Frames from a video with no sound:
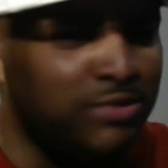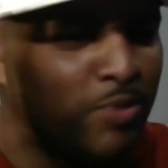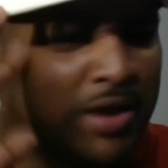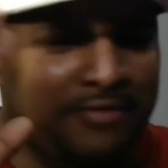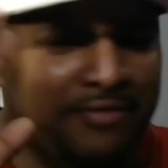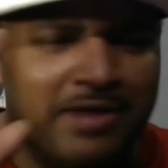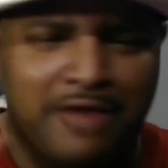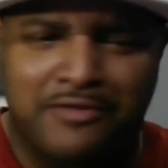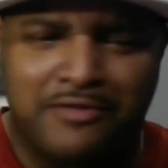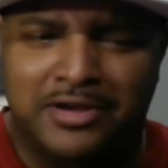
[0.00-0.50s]
She
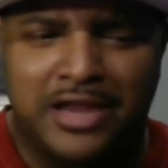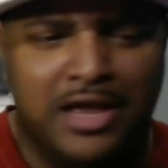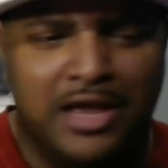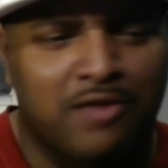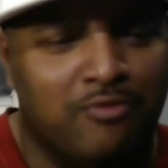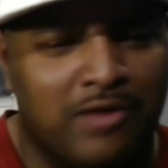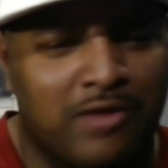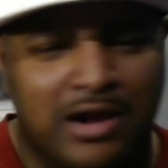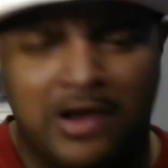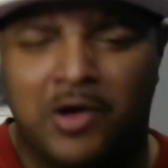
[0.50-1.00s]
waving everything
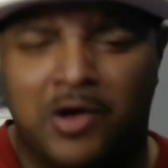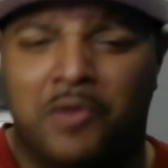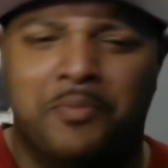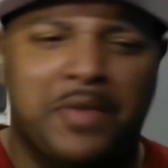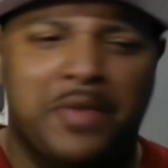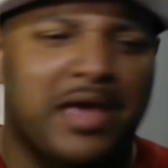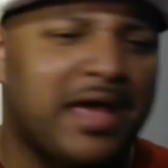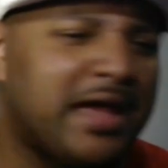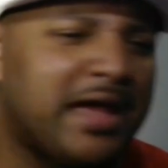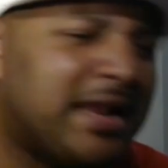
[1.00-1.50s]

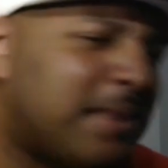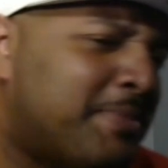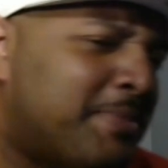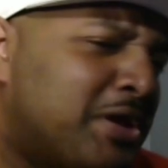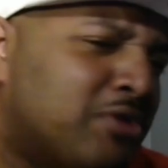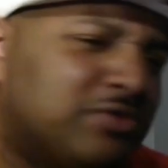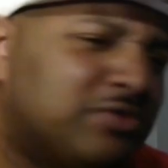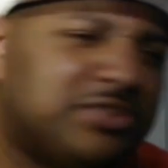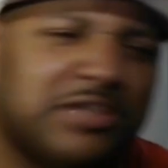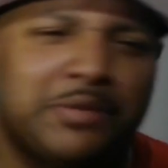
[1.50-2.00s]
around, man. Let me
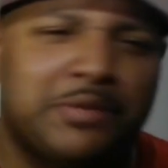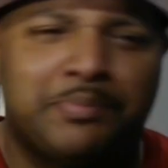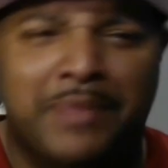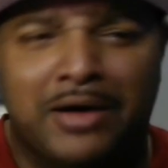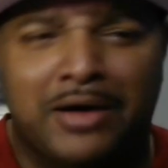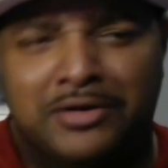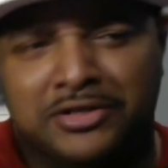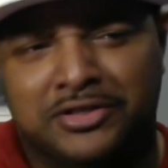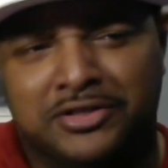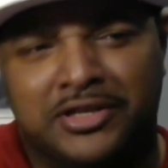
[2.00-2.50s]
know something
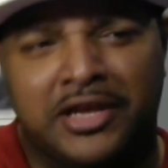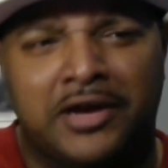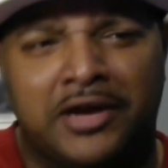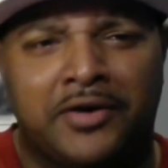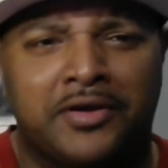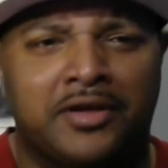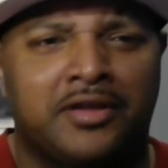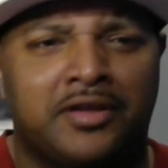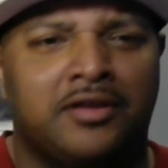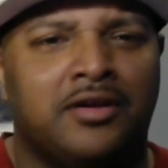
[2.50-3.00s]
about the
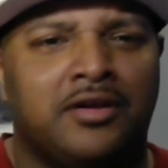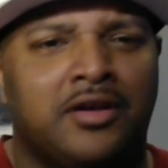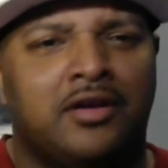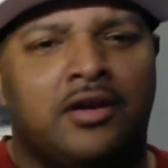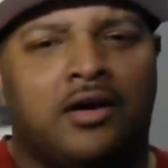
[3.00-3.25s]
Stallion.